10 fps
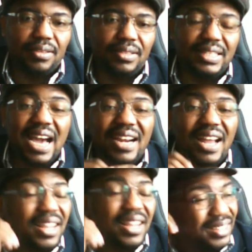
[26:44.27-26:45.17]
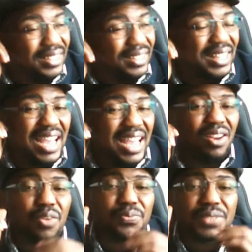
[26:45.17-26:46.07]
There are a
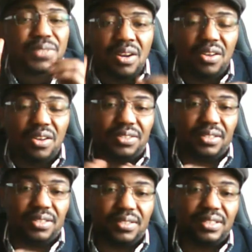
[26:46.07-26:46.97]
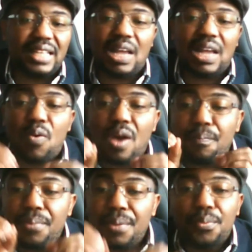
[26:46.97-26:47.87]
lot of technologies that our
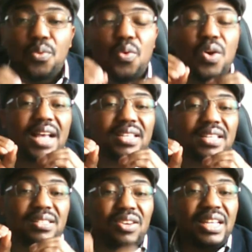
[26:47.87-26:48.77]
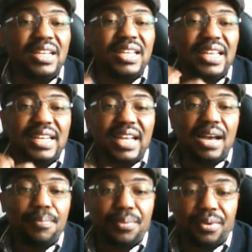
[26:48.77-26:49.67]
people who are studying in
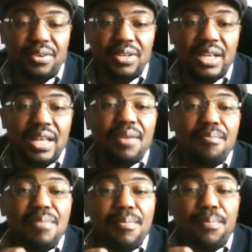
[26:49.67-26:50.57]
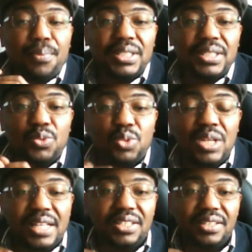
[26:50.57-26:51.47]
abroad may brought into
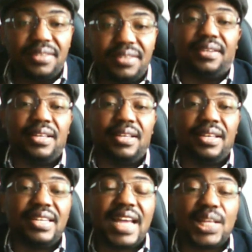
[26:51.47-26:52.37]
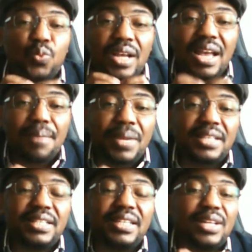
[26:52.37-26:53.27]
Nigeria that will help
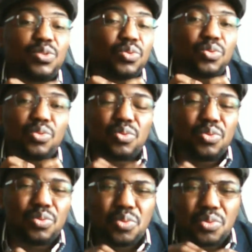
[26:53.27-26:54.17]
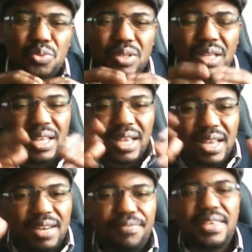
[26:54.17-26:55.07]
Nigeria to
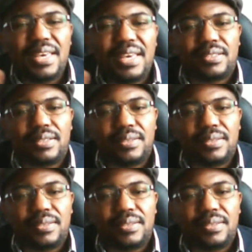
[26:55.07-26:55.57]
alleviate.